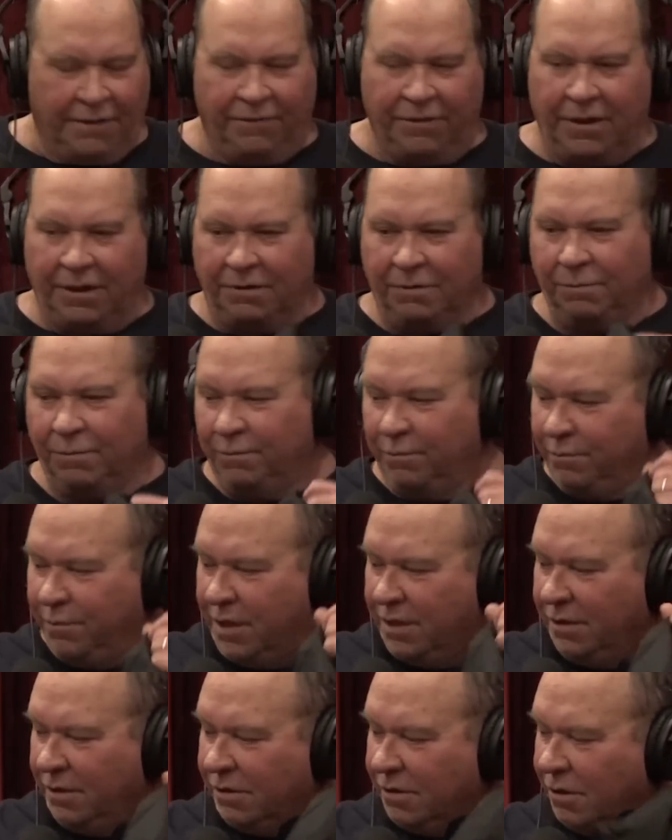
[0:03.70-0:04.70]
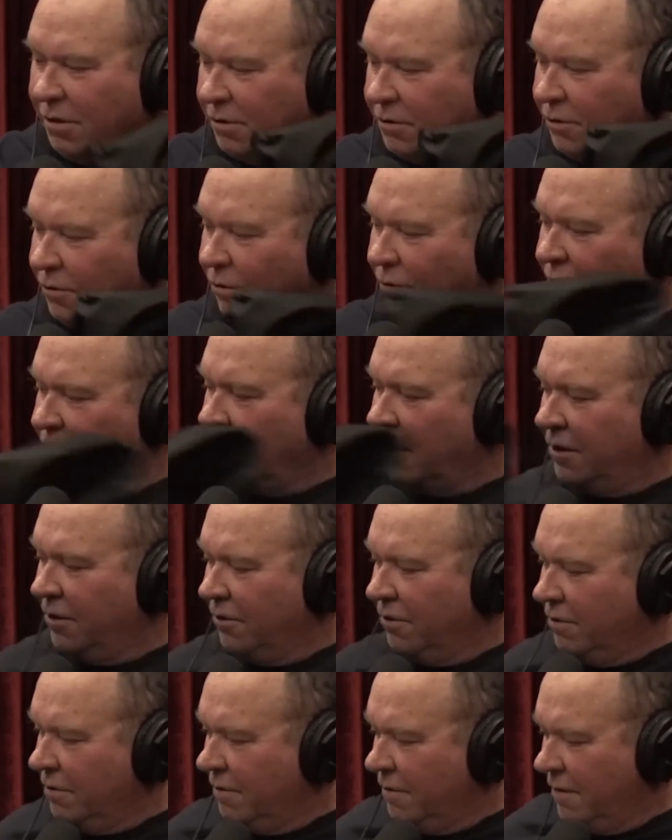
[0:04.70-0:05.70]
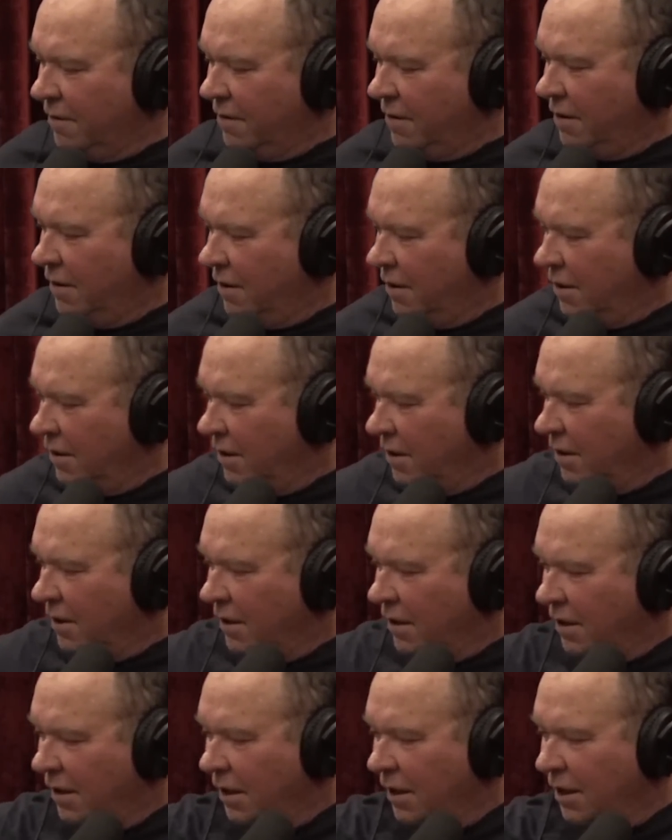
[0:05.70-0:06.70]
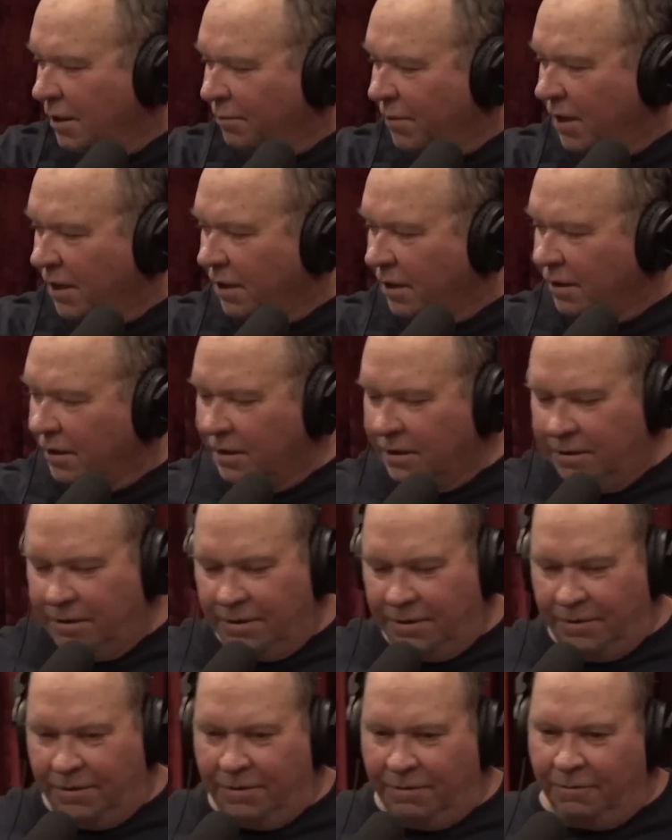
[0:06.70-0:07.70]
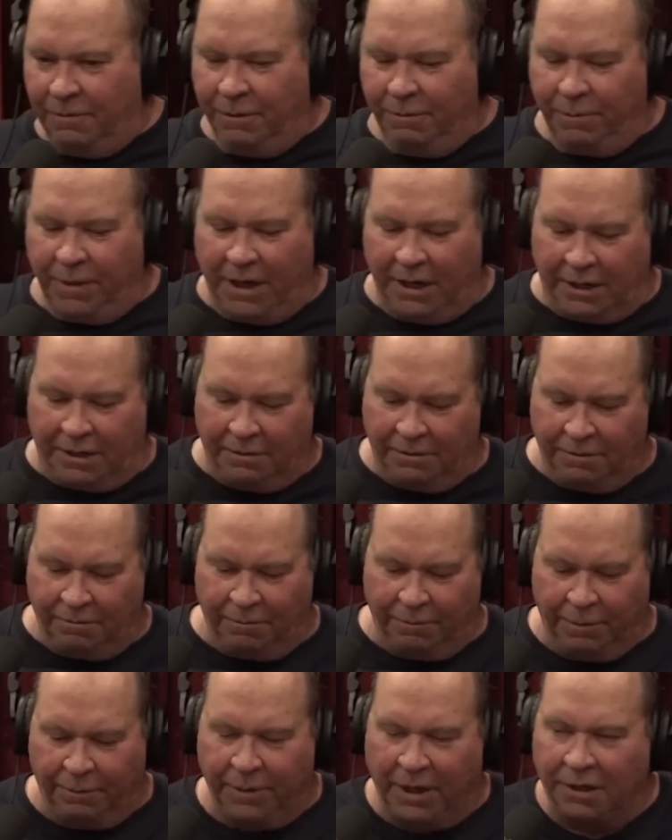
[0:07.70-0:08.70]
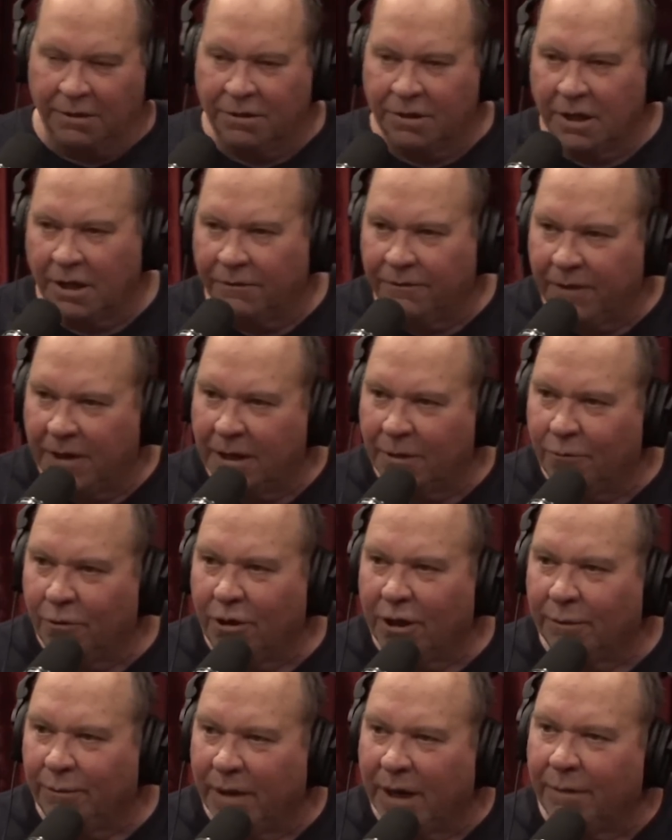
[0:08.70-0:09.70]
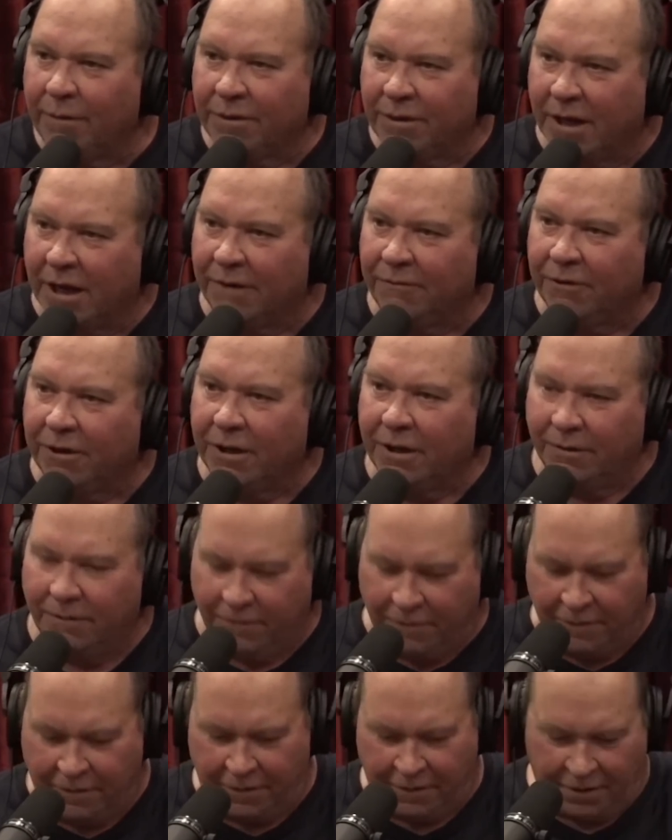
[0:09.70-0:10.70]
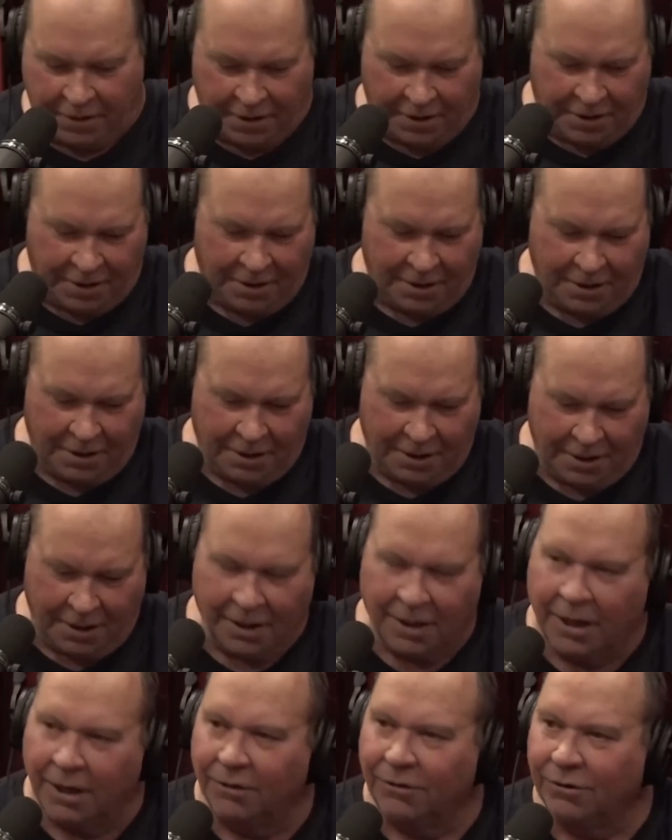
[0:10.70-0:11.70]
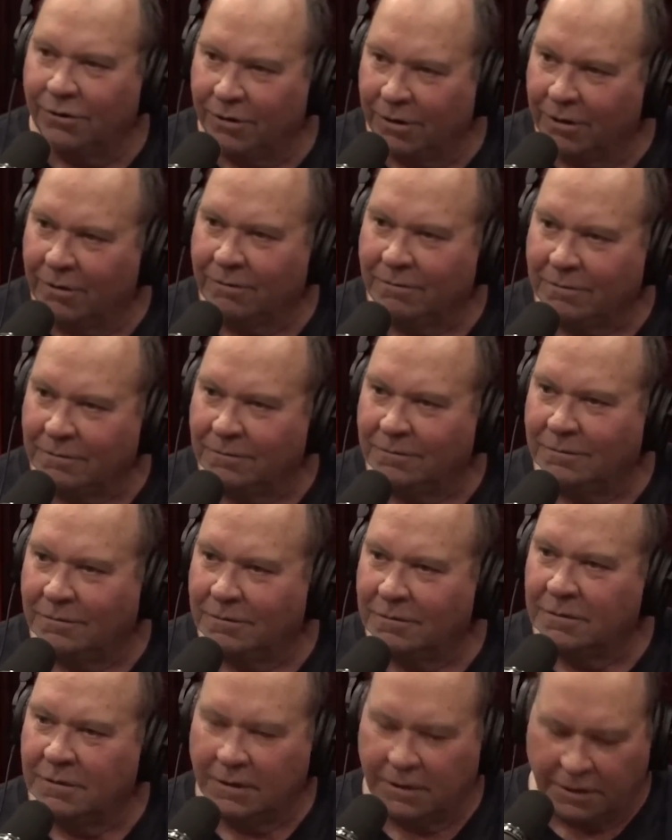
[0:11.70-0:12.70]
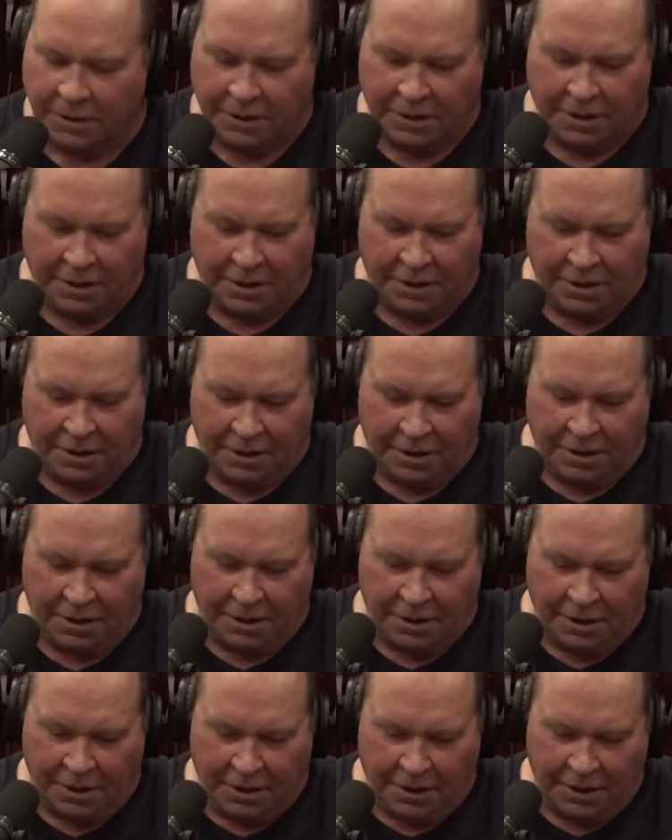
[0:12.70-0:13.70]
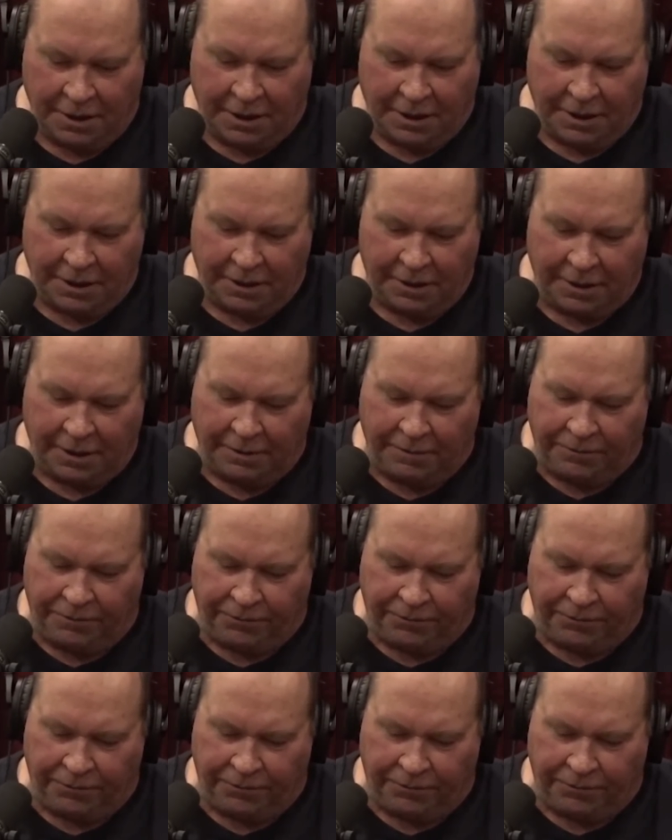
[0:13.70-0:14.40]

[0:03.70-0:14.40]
this business called Gold Daughters, and my we make we make stuff out of woolly mammoth ivory, as you know. Mm-hmm. And uh,